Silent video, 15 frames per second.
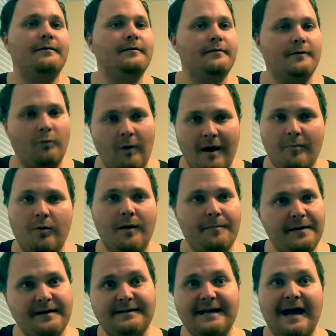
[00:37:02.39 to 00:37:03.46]
the white boy
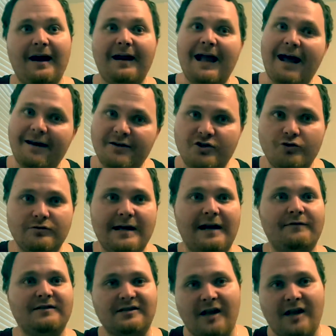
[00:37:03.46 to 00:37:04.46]
Pete Town got the shoes out of his